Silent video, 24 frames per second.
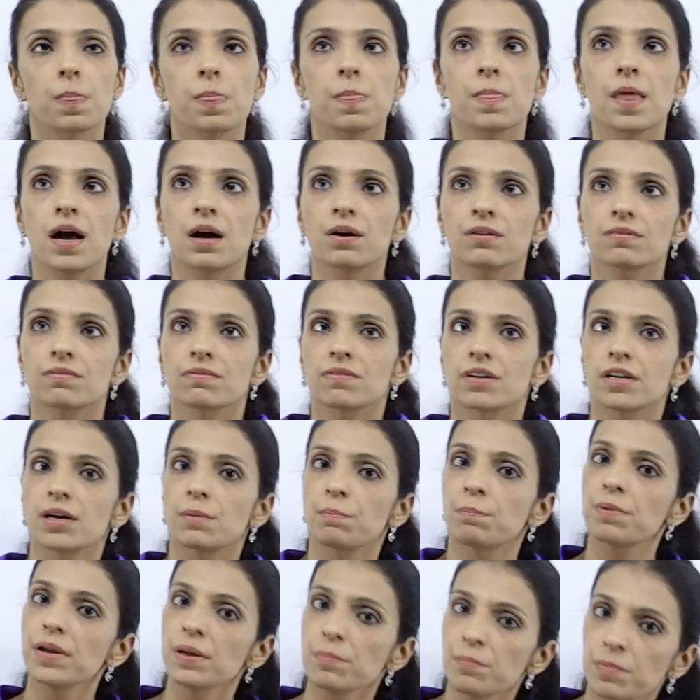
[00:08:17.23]
Now, there are
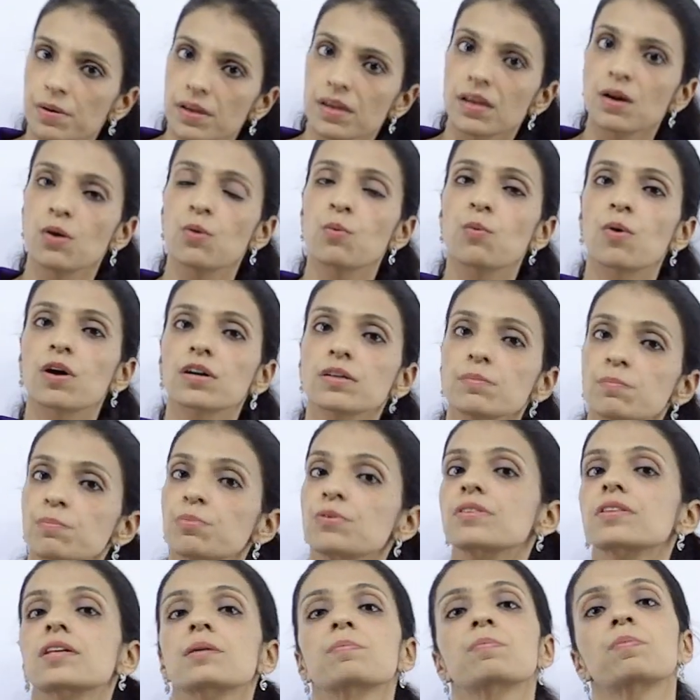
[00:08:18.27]
people who want to
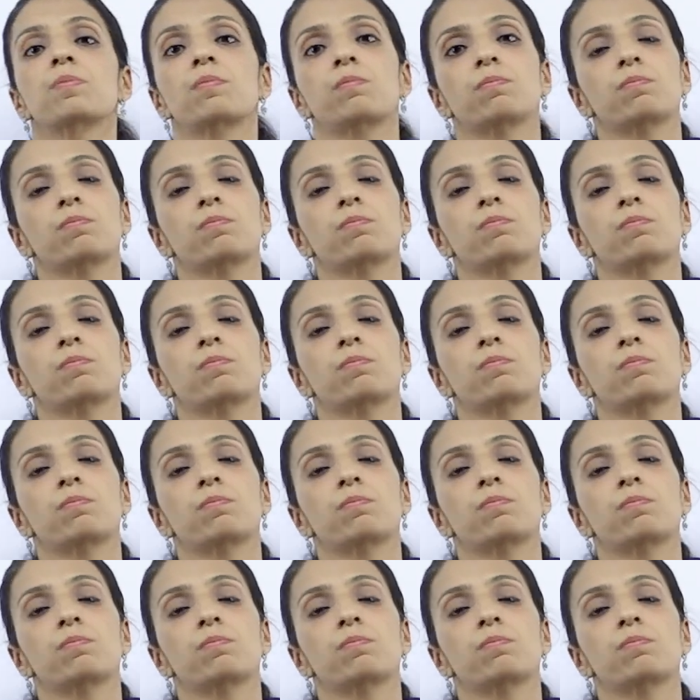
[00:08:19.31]
put their